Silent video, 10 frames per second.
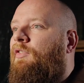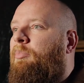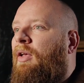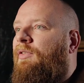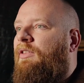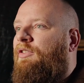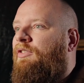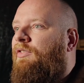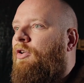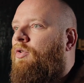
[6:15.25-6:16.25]
spell's
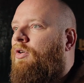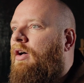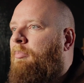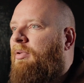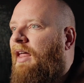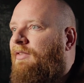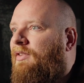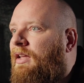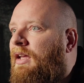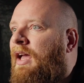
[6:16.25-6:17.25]
logistical
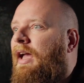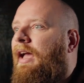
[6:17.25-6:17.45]
complexity